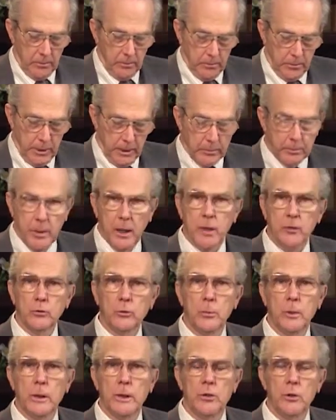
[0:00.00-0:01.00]
But
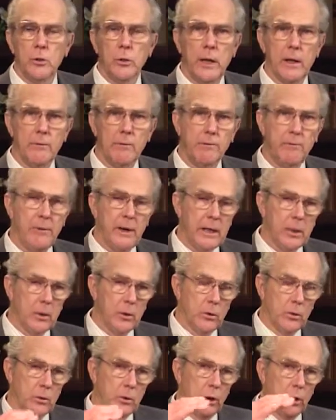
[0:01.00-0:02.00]
possibly you have
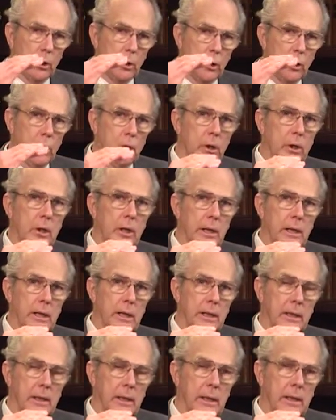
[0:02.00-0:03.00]
failed to look
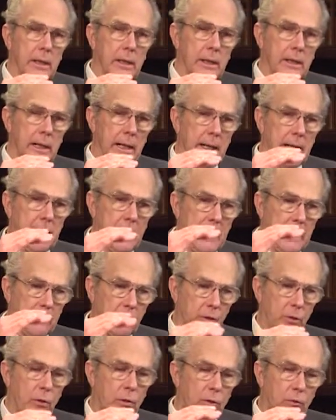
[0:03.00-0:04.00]

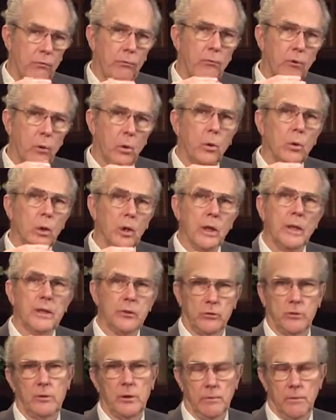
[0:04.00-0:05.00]
at the full
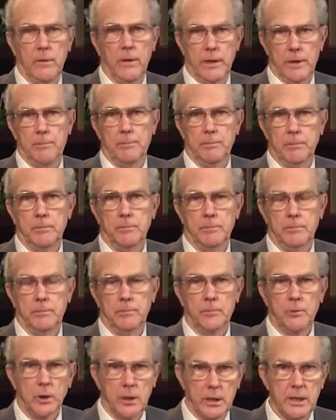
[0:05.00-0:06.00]
list of them
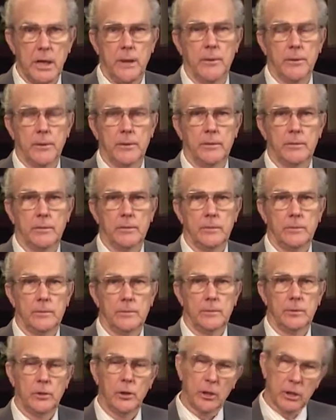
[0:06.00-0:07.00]
together
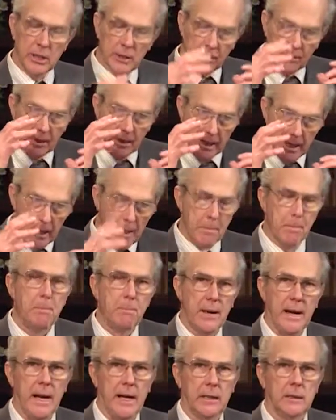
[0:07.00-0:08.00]
to get the
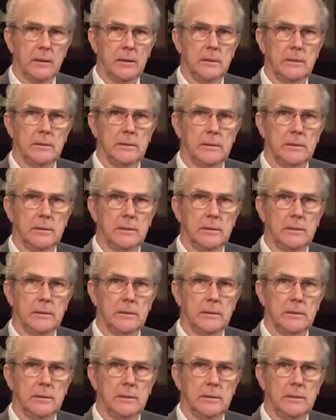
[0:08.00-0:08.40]
impact